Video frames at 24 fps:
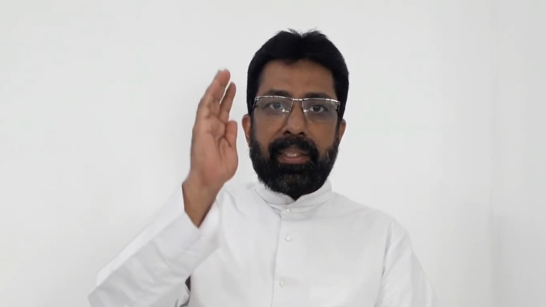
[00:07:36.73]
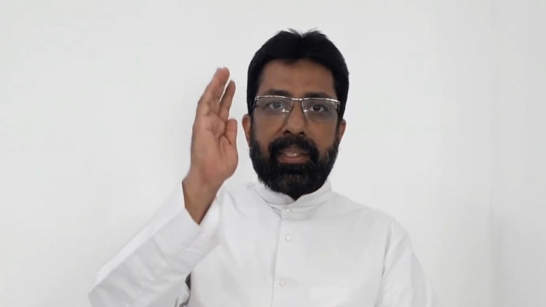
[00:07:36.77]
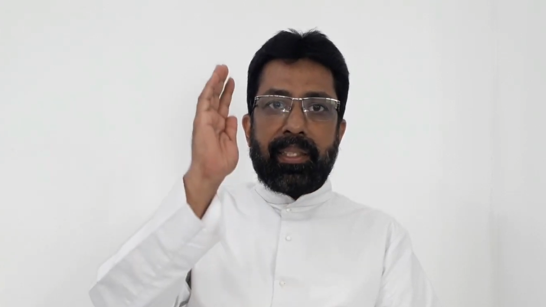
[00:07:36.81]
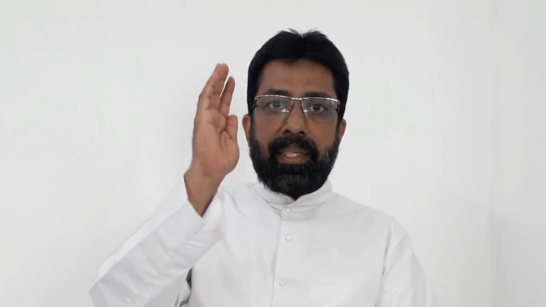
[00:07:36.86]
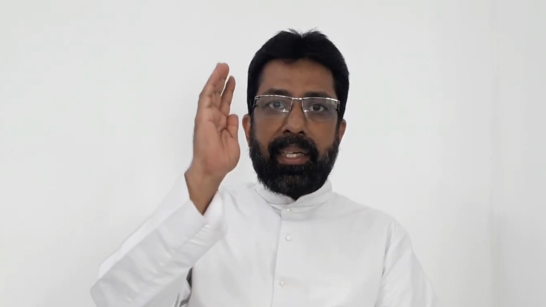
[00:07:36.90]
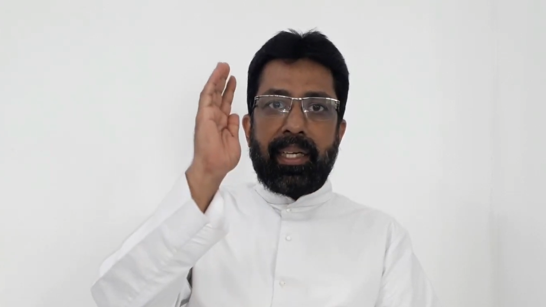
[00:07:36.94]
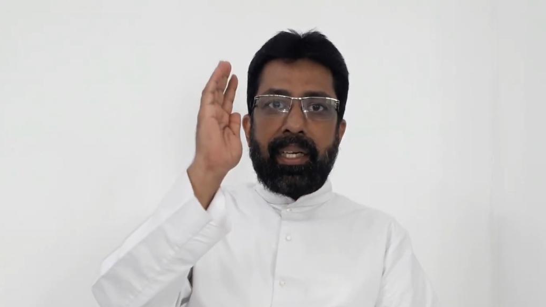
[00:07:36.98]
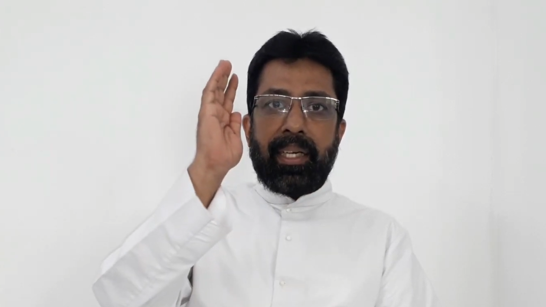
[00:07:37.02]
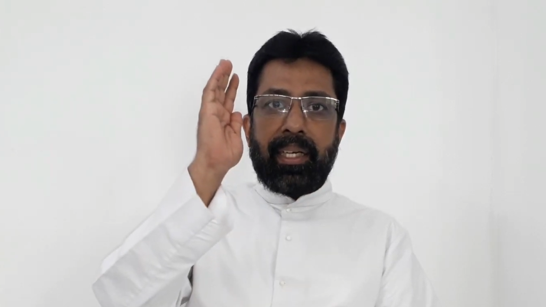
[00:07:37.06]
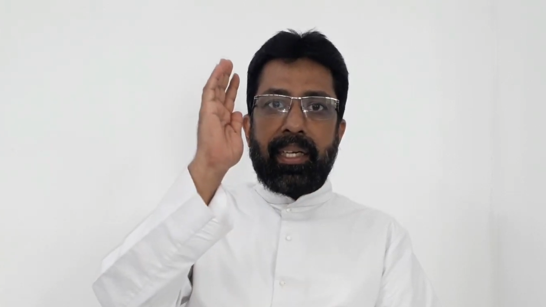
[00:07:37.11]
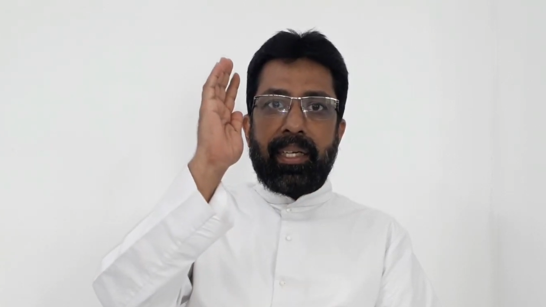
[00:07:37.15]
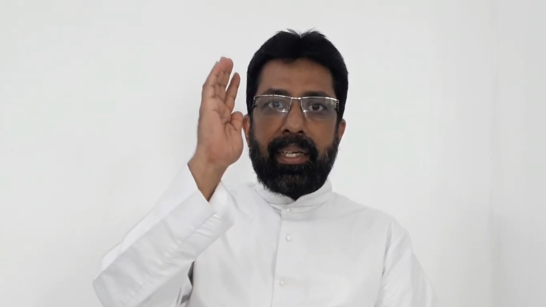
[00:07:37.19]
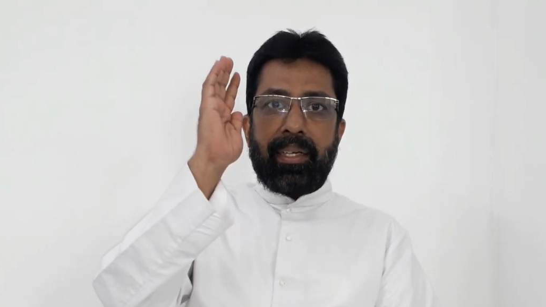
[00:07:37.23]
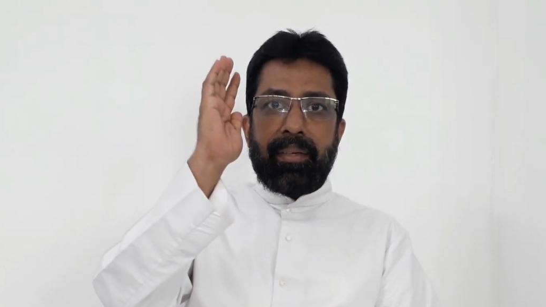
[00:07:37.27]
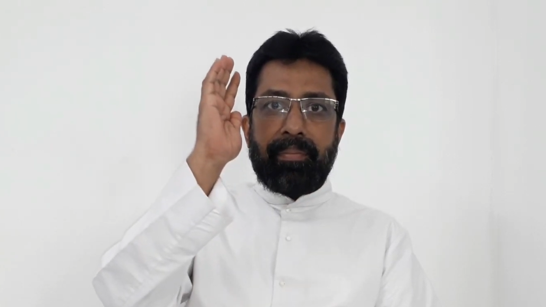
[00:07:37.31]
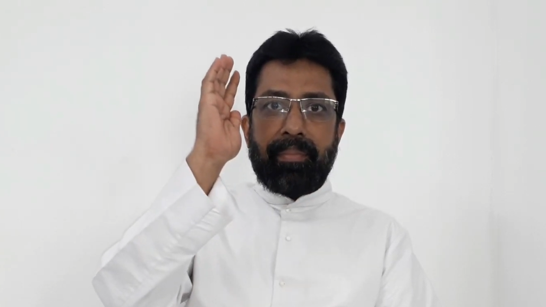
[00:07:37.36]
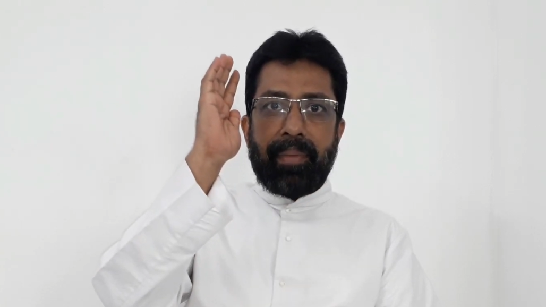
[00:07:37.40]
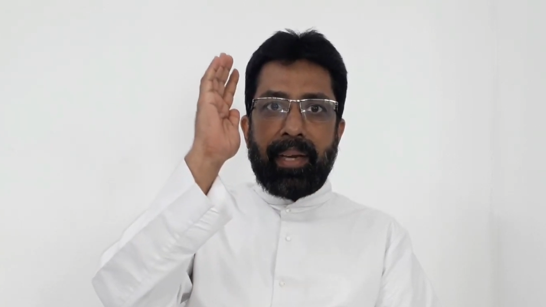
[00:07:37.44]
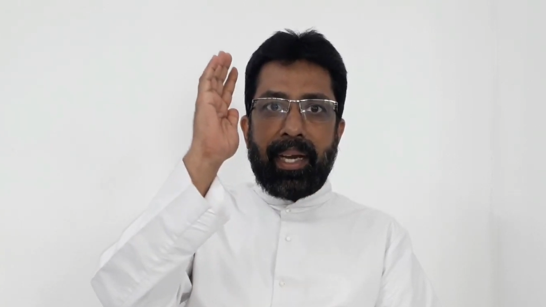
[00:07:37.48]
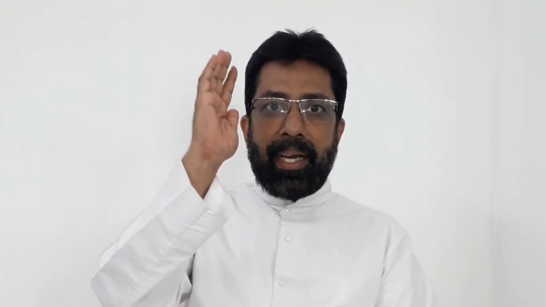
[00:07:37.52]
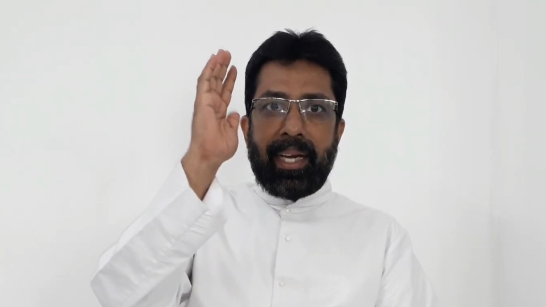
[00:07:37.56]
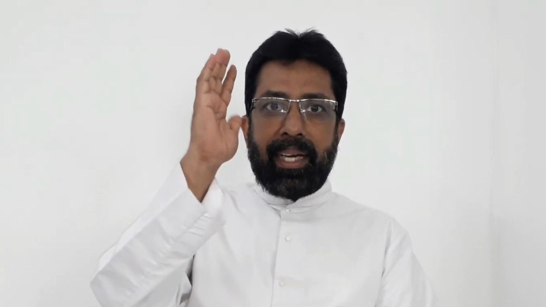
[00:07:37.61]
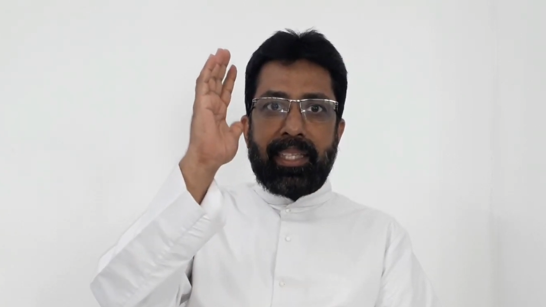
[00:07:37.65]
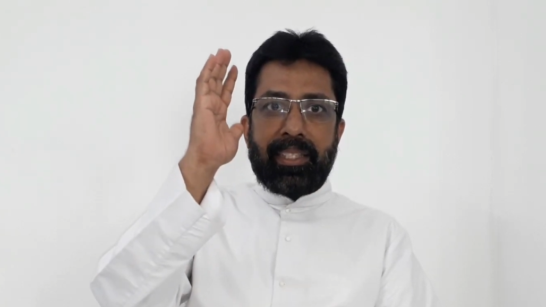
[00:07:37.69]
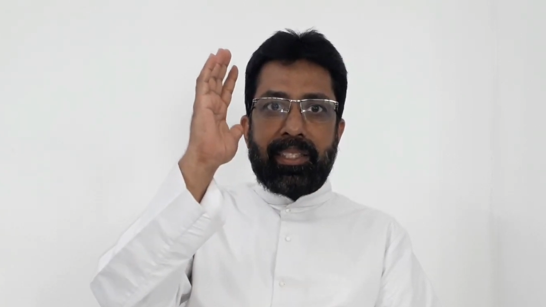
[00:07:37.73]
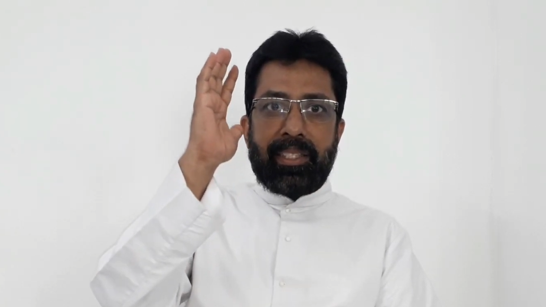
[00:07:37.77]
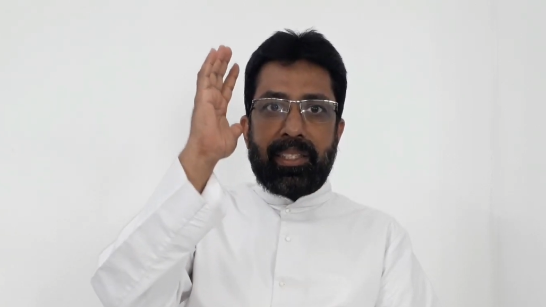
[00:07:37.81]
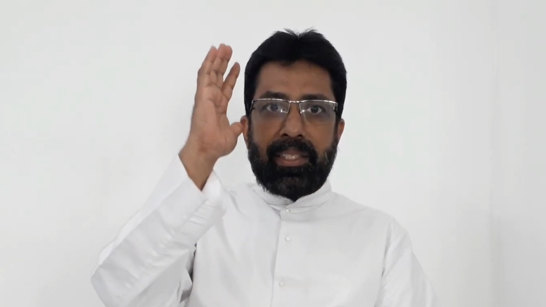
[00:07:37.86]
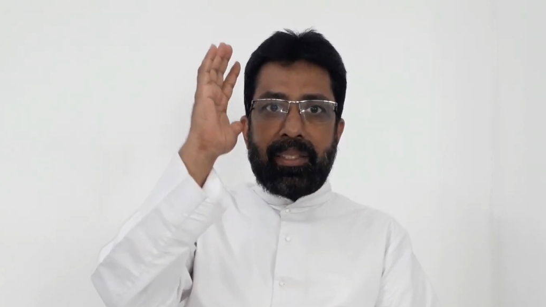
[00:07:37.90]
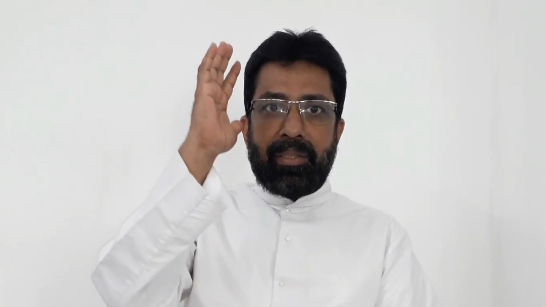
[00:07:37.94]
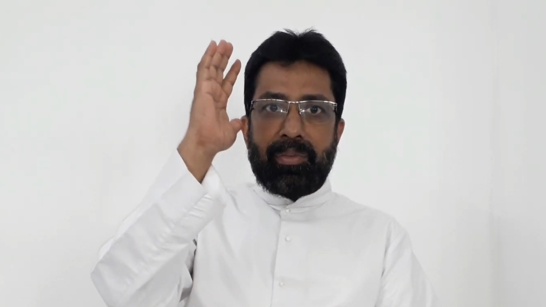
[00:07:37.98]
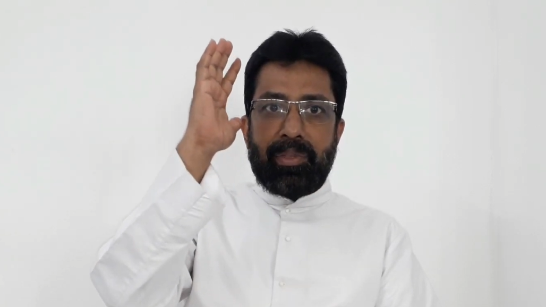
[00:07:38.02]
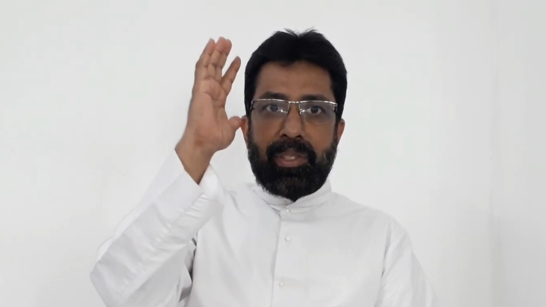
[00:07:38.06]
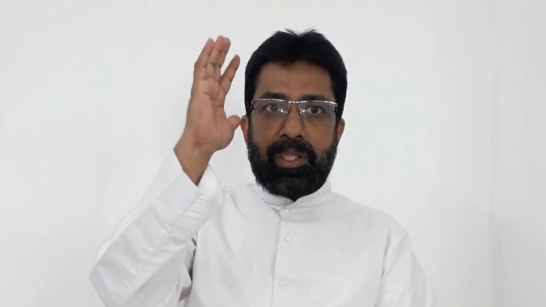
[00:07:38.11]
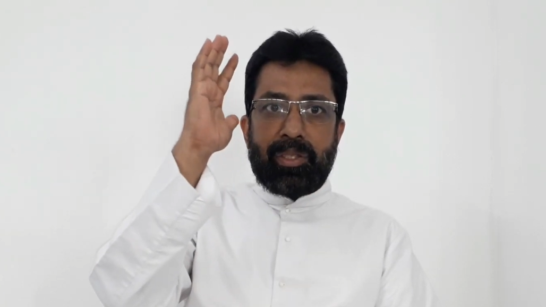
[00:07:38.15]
they imagine,